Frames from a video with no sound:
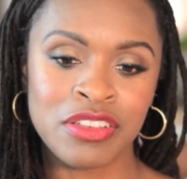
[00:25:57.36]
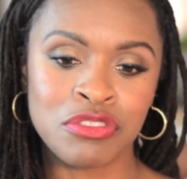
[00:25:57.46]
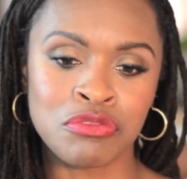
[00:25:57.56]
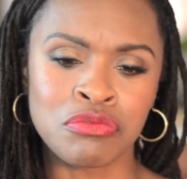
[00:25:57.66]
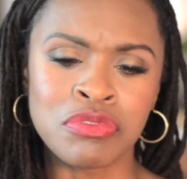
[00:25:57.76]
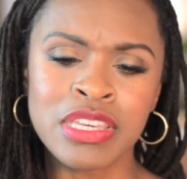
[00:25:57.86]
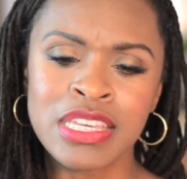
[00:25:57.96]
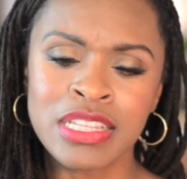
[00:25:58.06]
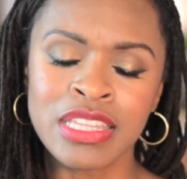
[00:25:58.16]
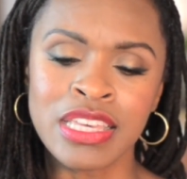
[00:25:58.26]

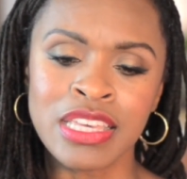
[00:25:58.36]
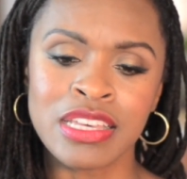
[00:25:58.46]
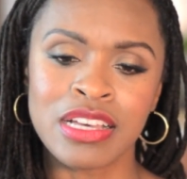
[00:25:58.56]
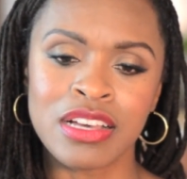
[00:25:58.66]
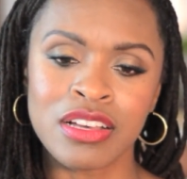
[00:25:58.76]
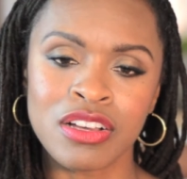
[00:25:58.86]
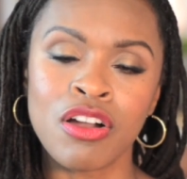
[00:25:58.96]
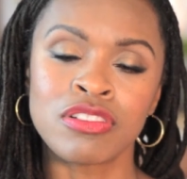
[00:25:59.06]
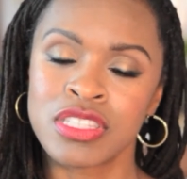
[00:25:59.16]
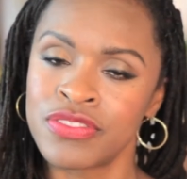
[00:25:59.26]
really
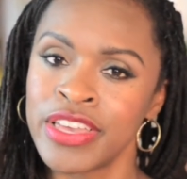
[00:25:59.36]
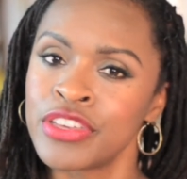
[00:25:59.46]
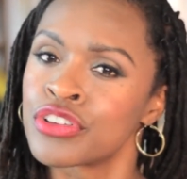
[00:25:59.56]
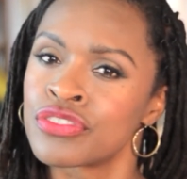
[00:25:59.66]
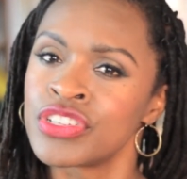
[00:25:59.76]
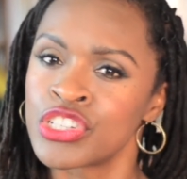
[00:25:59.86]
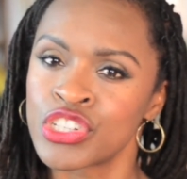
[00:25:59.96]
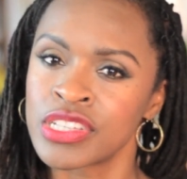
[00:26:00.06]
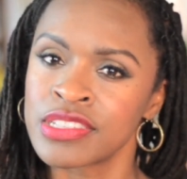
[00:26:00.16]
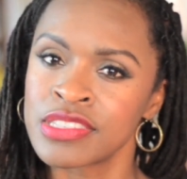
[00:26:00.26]
cultivate your
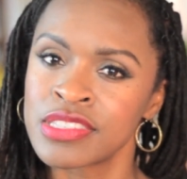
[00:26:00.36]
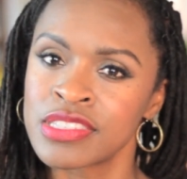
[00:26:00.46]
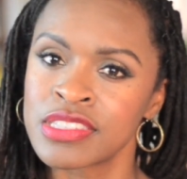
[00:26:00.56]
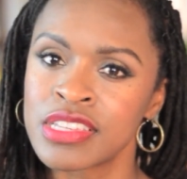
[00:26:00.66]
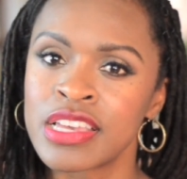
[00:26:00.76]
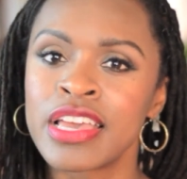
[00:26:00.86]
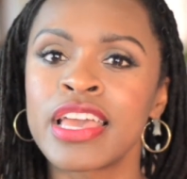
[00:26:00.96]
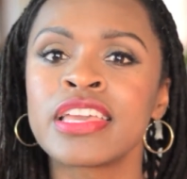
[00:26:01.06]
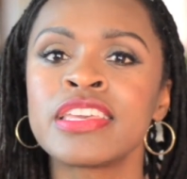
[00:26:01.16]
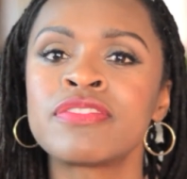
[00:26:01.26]
visions,
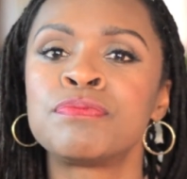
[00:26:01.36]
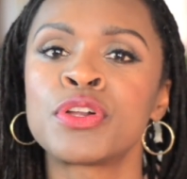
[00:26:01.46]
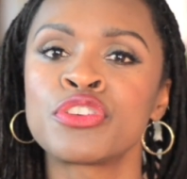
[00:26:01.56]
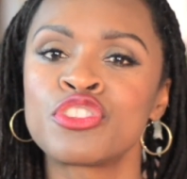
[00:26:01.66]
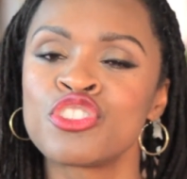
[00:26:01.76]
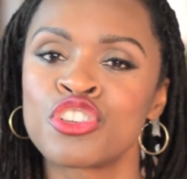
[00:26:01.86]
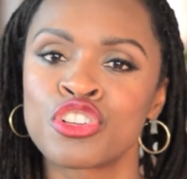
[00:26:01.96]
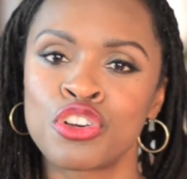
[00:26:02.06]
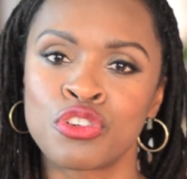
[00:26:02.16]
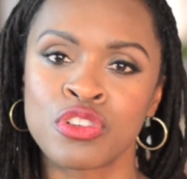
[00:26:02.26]
and give birth to
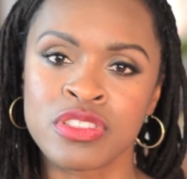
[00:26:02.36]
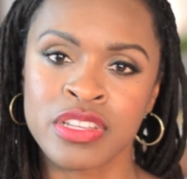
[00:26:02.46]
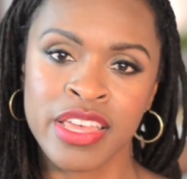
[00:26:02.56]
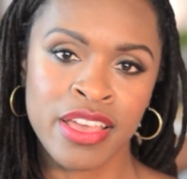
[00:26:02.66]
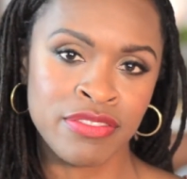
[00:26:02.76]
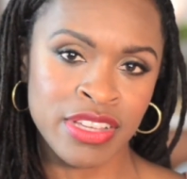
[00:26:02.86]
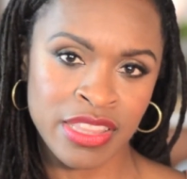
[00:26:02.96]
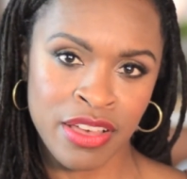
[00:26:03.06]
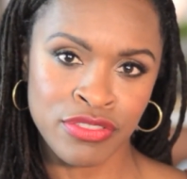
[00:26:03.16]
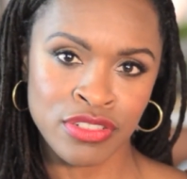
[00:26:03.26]
your goals on every
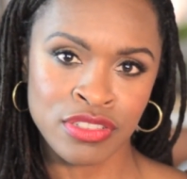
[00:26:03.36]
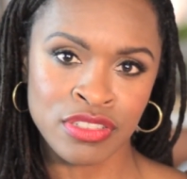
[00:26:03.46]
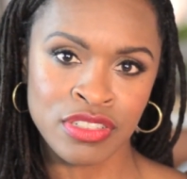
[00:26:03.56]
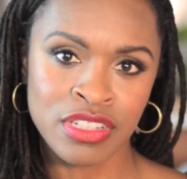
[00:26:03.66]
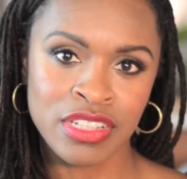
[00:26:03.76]
level,